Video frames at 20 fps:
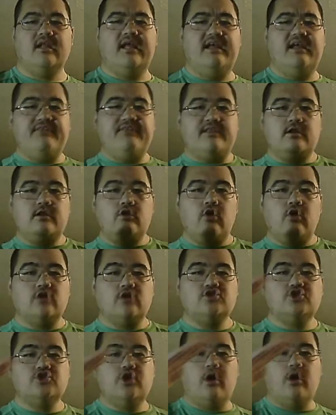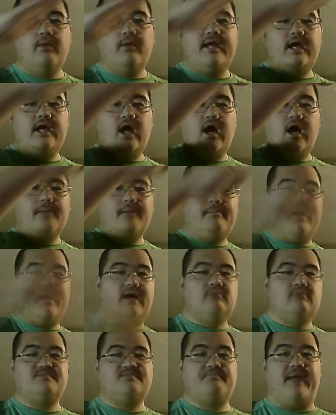Even the launch going up,
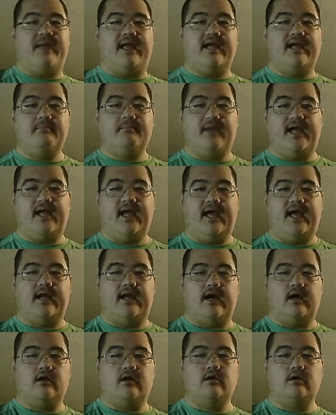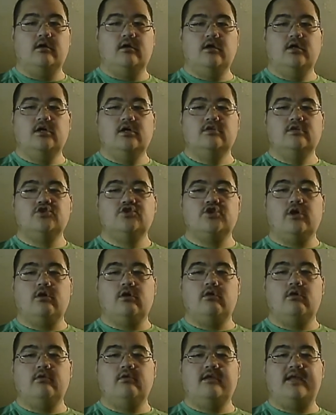I was banging my head on.
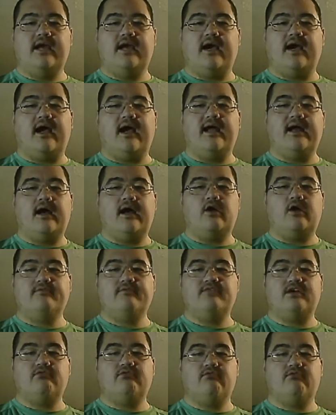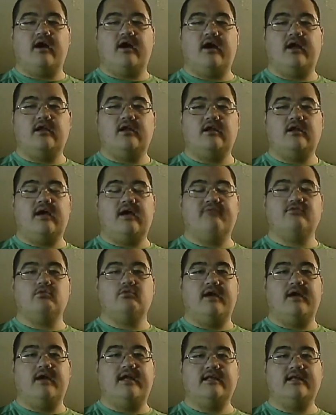So, yeah, I got off that ride after
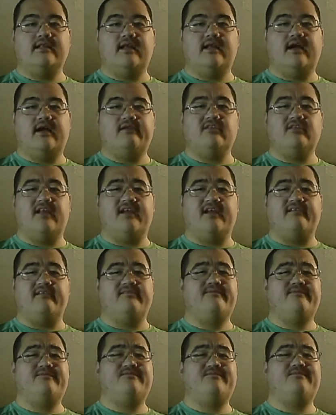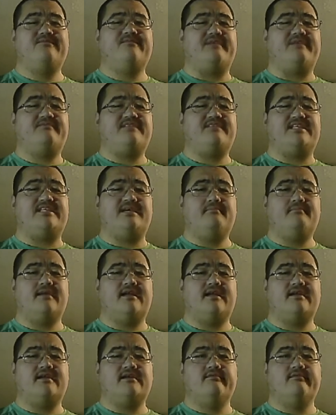waiting in line for like 50
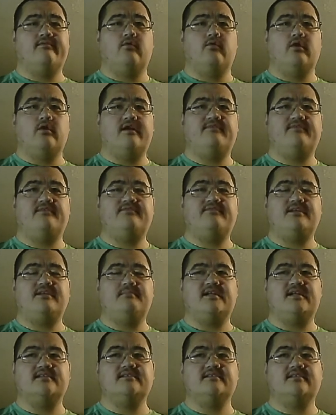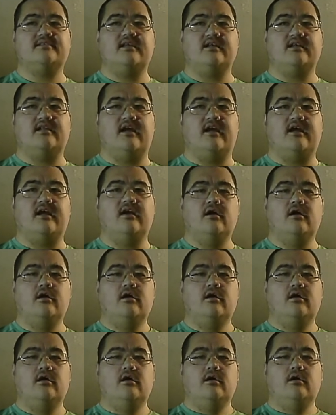minute 40 50 minutes thinking like
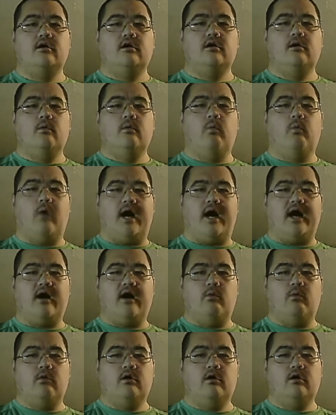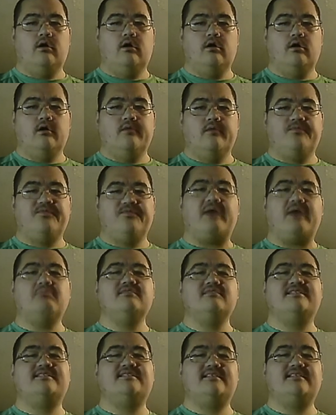wow that
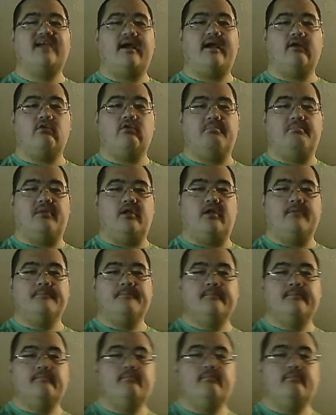was terrible